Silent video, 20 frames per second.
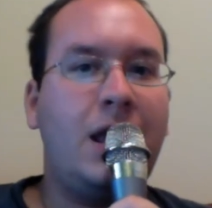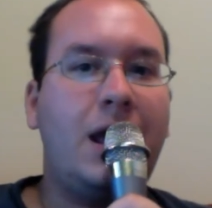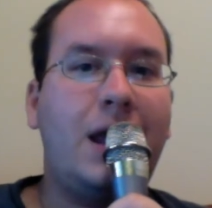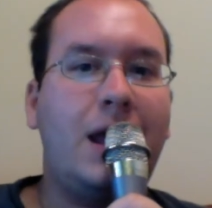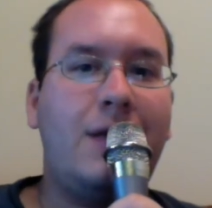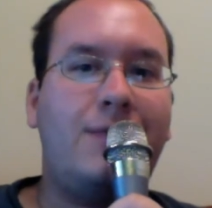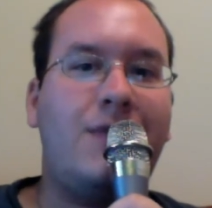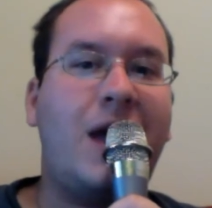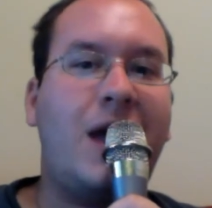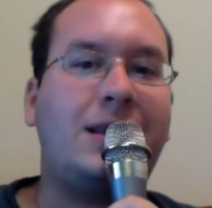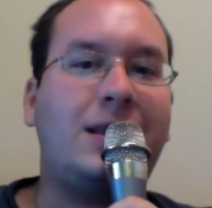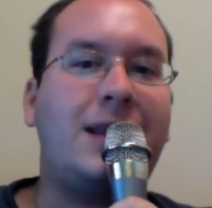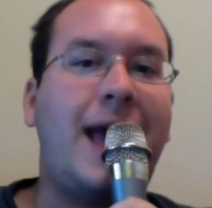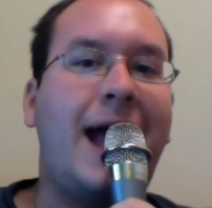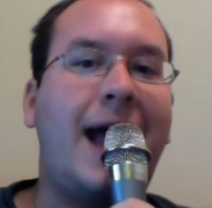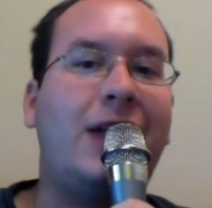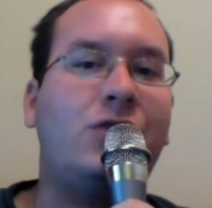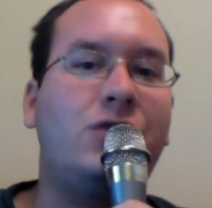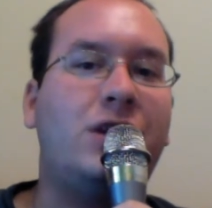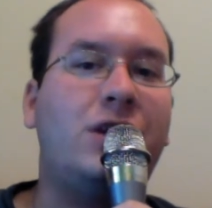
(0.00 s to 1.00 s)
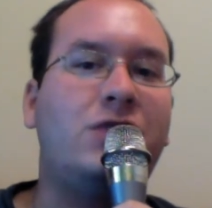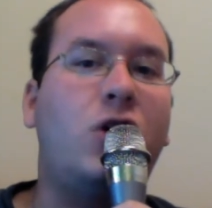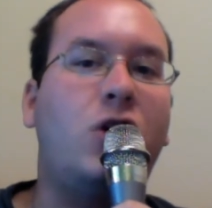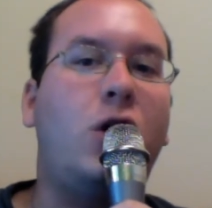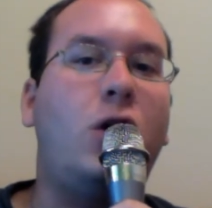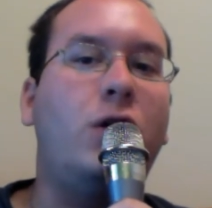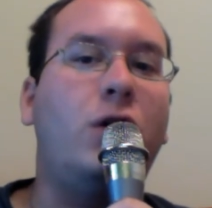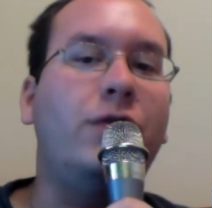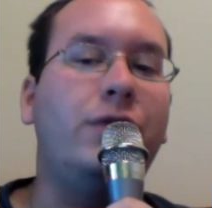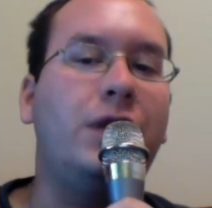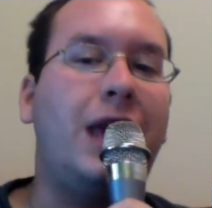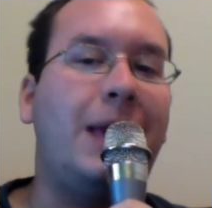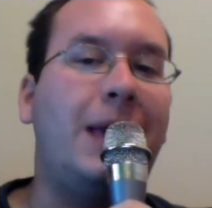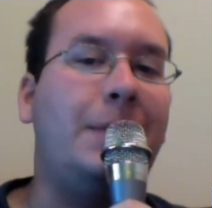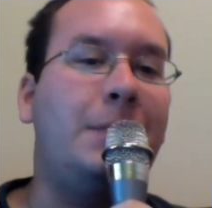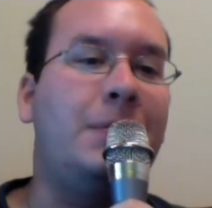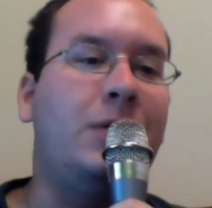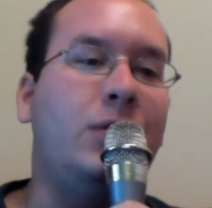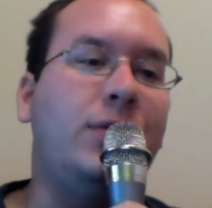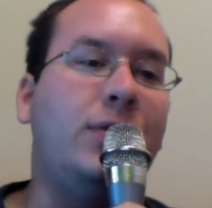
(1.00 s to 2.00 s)
In fact, it actually has all the
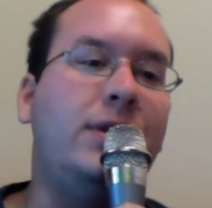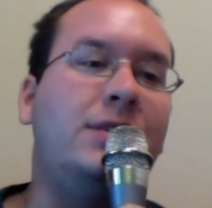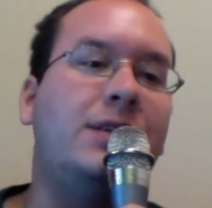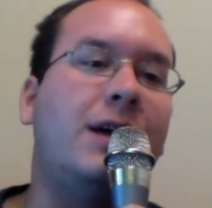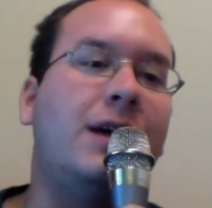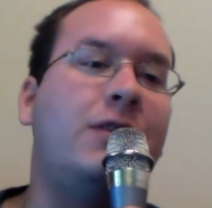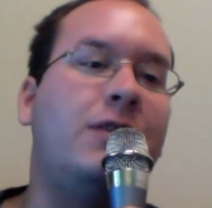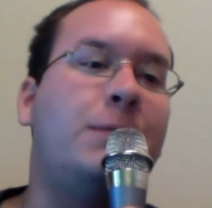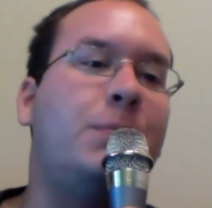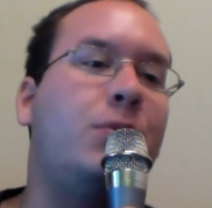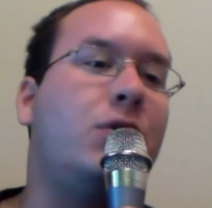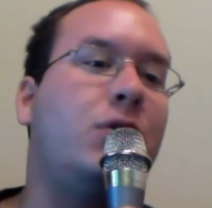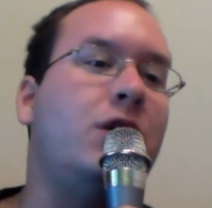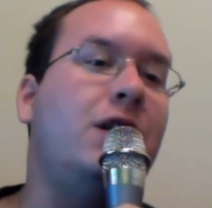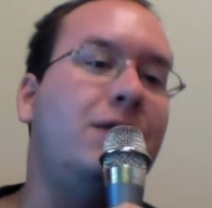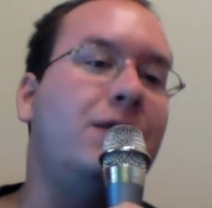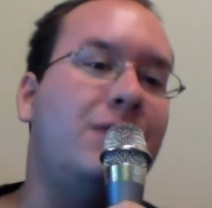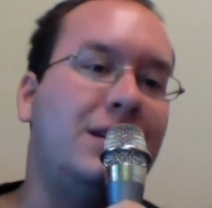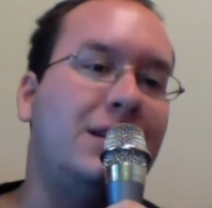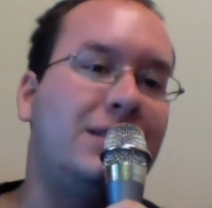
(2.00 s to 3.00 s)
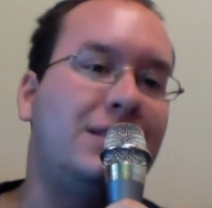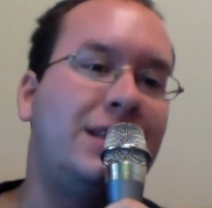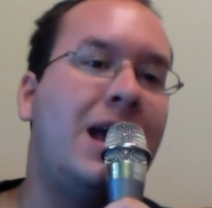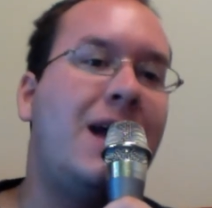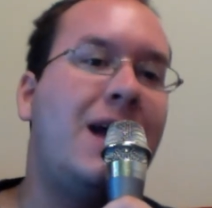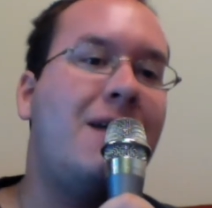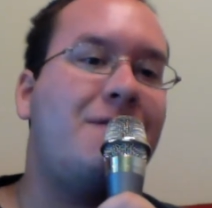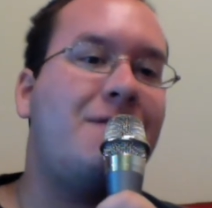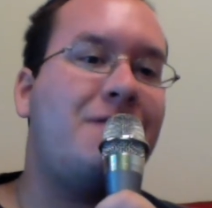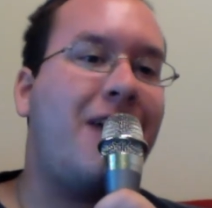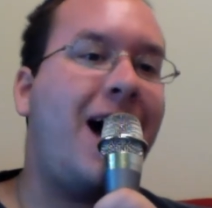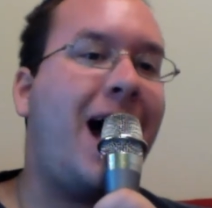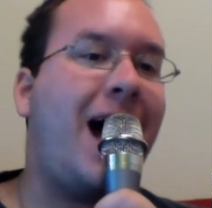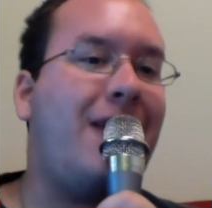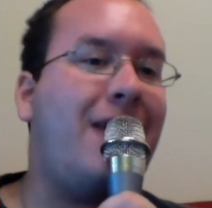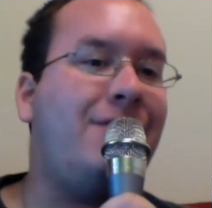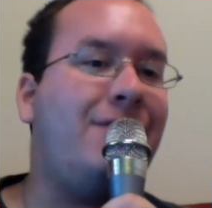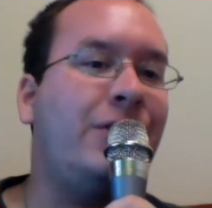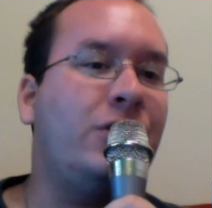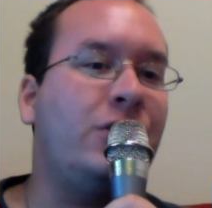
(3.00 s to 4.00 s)
capabilities of the previous
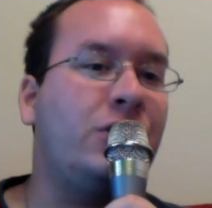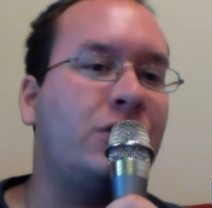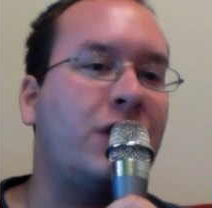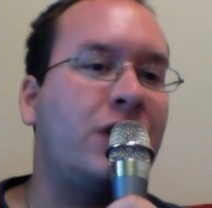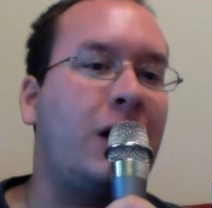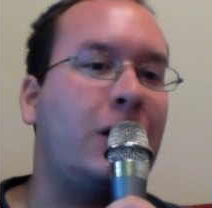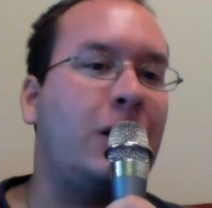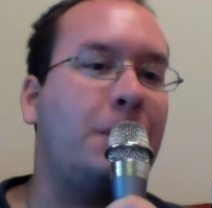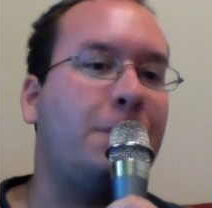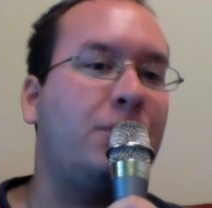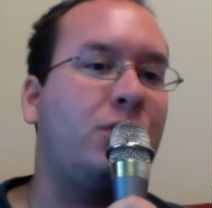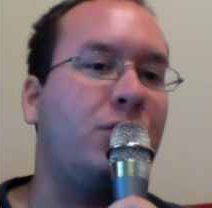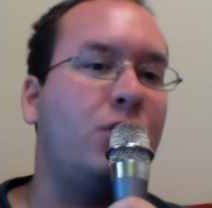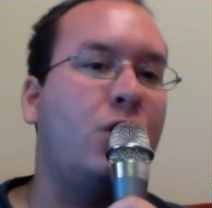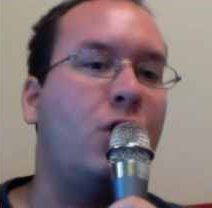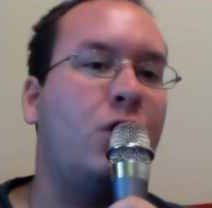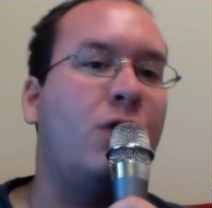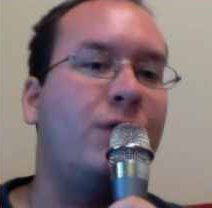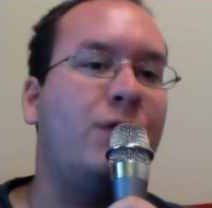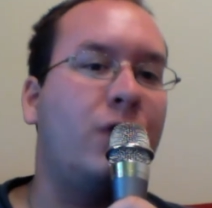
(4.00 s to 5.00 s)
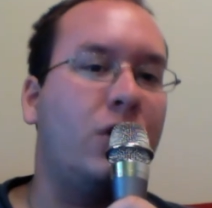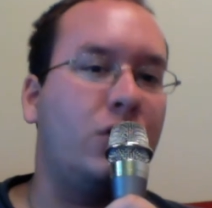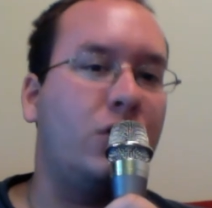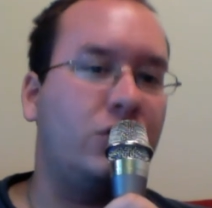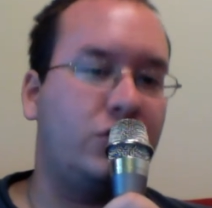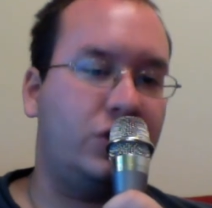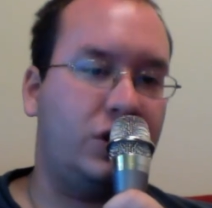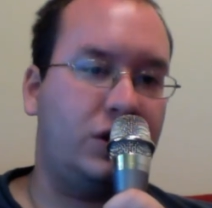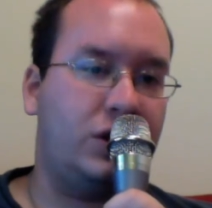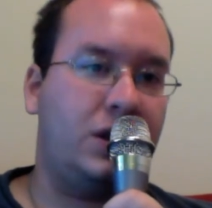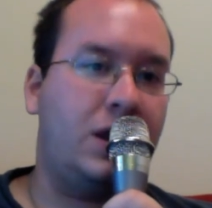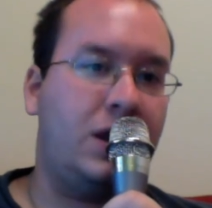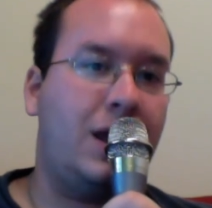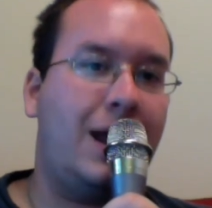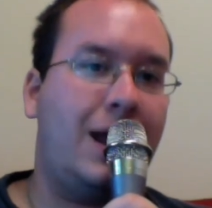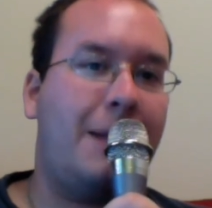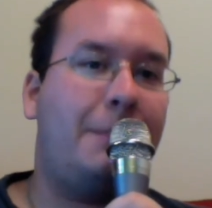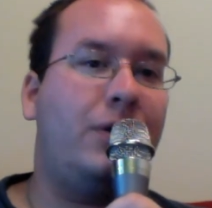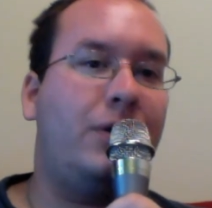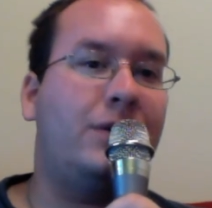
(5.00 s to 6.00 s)
$500 Pro version,
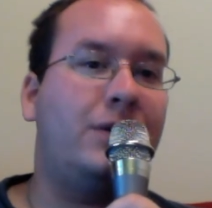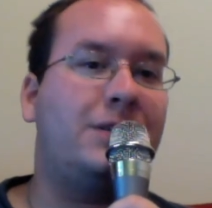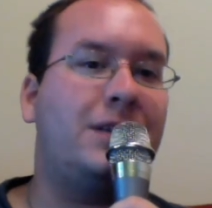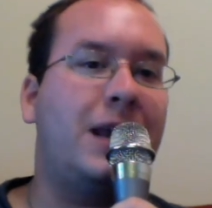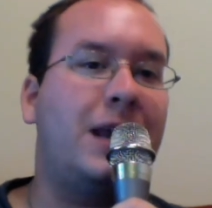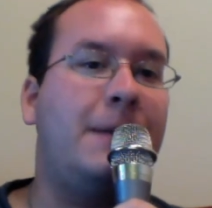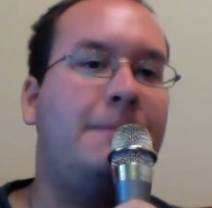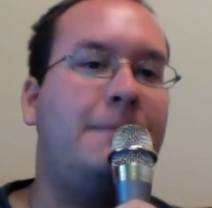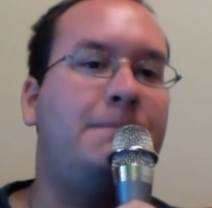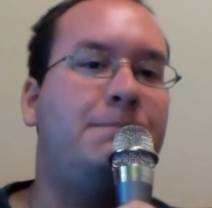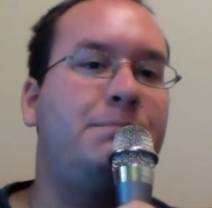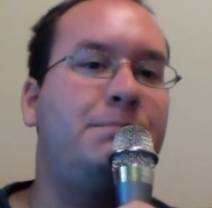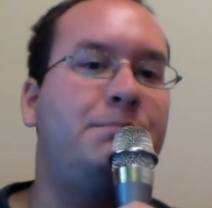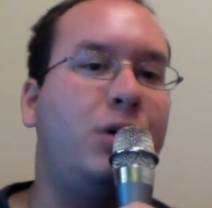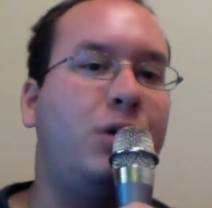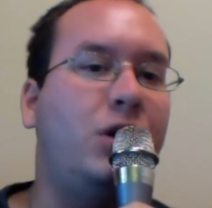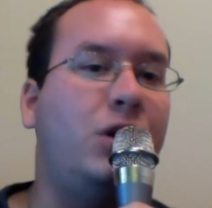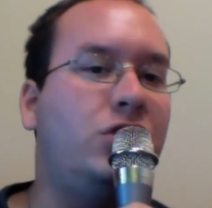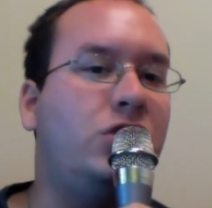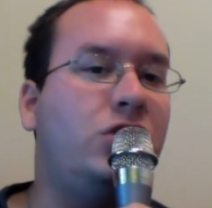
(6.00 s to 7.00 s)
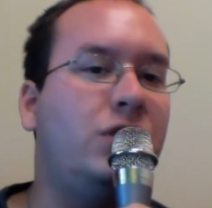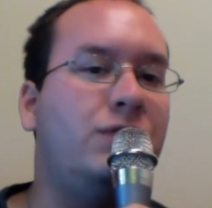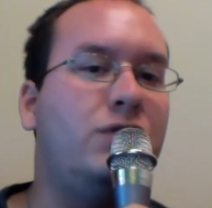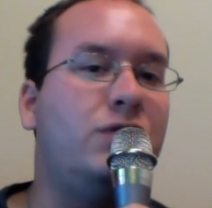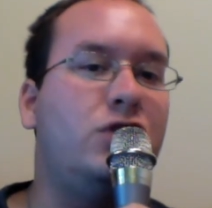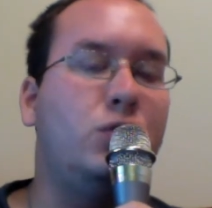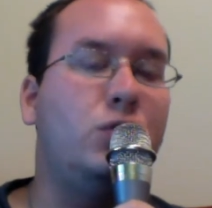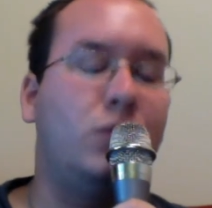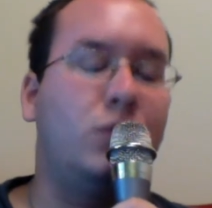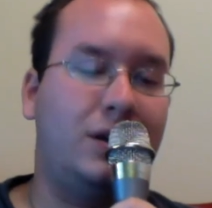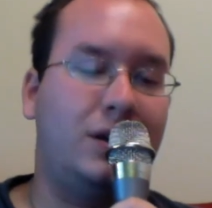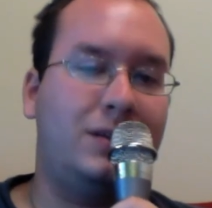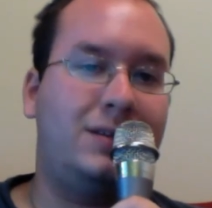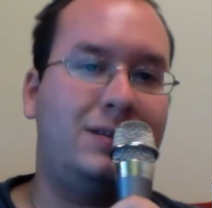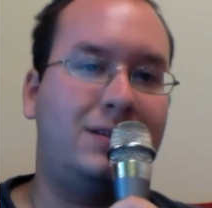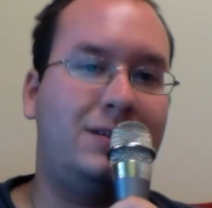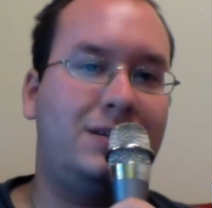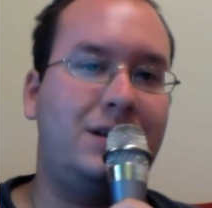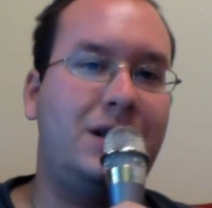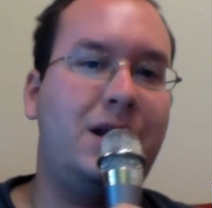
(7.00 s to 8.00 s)
plus a bunch of new
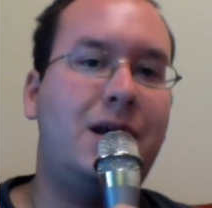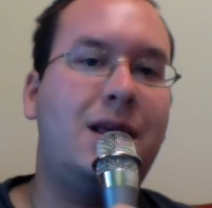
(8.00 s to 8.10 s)
ones.